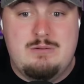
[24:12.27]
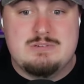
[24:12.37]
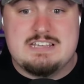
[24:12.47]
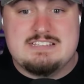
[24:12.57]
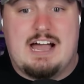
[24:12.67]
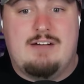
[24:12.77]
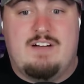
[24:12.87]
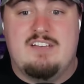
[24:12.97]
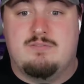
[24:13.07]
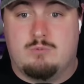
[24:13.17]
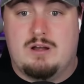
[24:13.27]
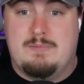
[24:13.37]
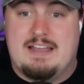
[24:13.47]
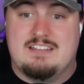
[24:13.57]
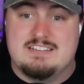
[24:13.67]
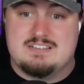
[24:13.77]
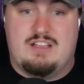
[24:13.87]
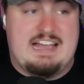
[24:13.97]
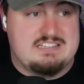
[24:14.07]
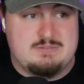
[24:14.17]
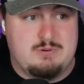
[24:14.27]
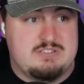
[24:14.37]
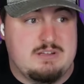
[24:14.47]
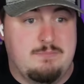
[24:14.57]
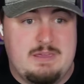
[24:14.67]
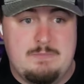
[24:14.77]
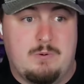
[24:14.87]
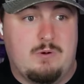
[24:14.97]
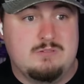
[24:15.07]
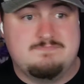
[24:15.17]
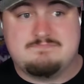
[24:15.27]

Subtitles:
was a top 5 running back in this class with some people.